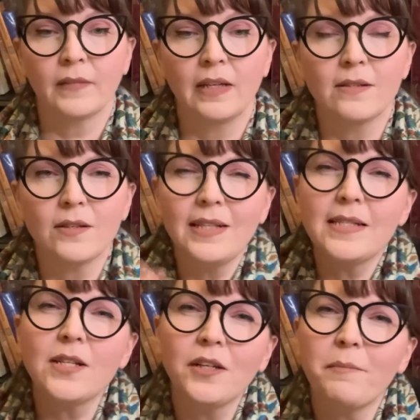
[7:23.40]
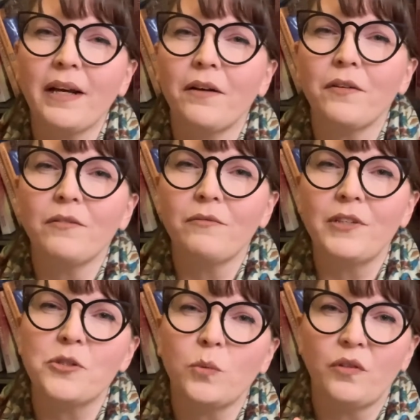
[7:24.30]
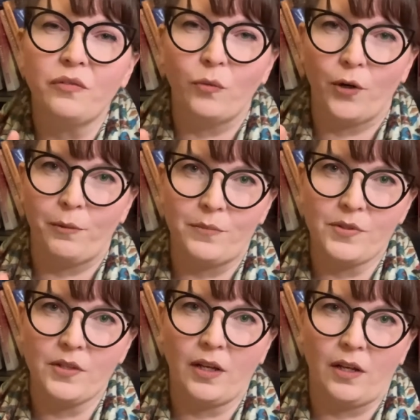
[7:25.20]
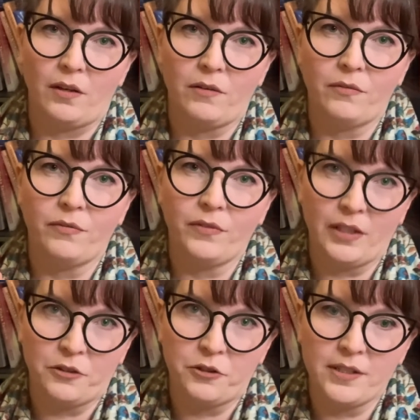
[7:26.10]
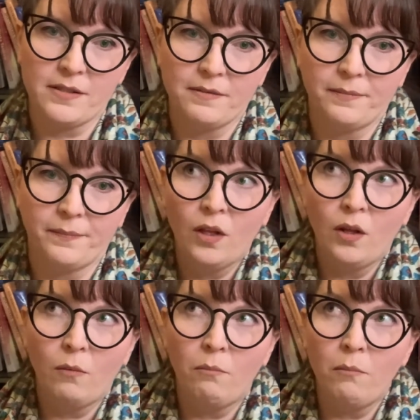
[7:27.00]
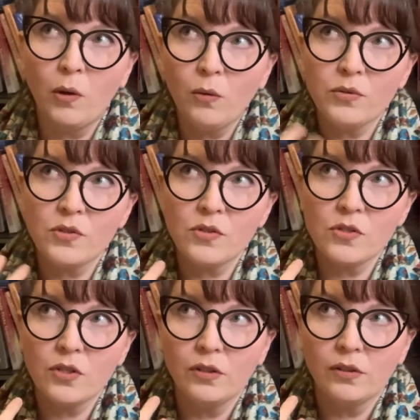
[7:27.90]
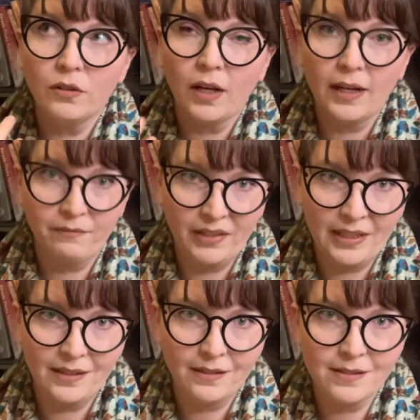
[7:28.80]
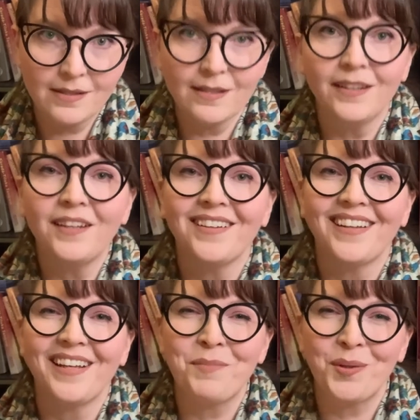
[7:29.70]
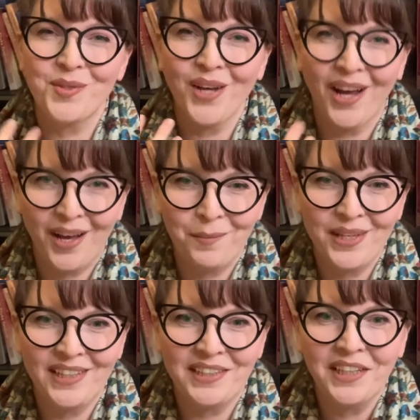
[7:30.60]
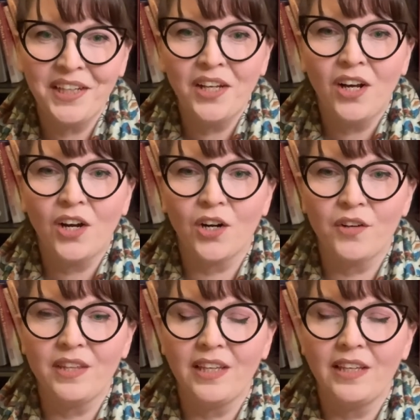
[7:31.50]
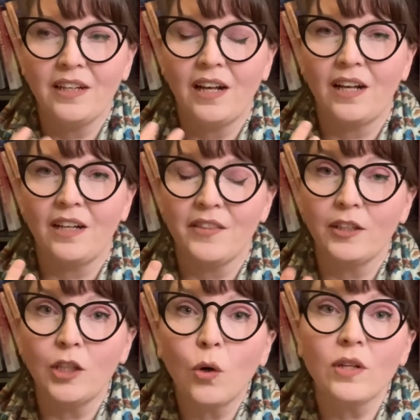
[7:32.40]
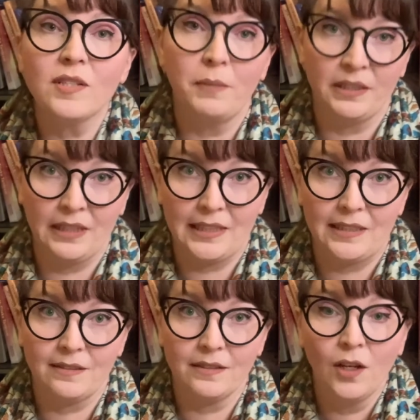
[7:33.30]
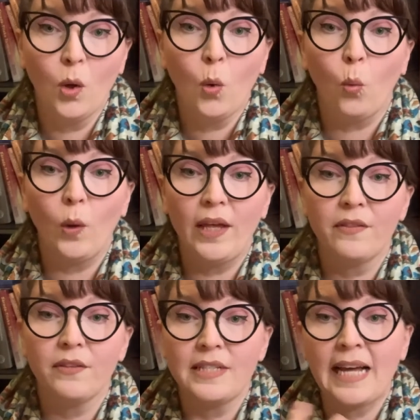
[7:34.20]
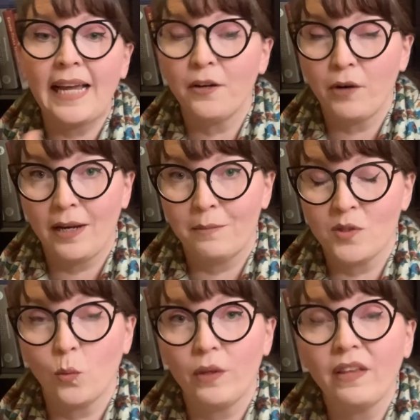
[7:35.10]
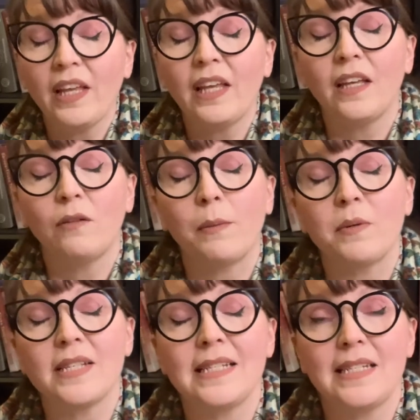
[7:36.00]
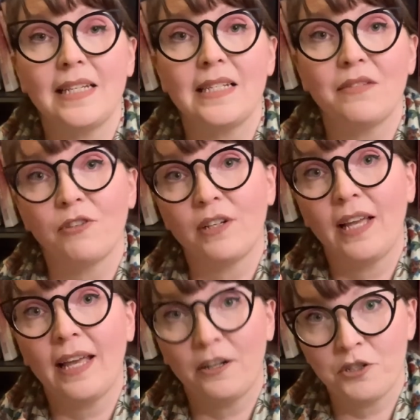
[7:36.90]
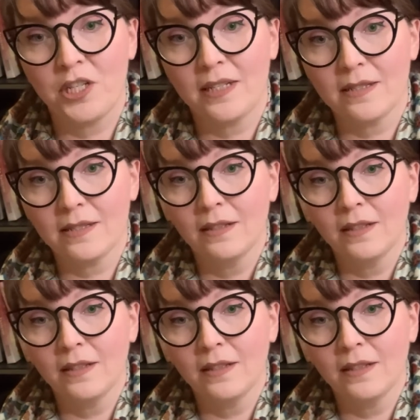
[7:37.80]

So let's talk about visual forms of yantras. Most obvious and most common are the lotus mandalas with diagrams within representing different energies.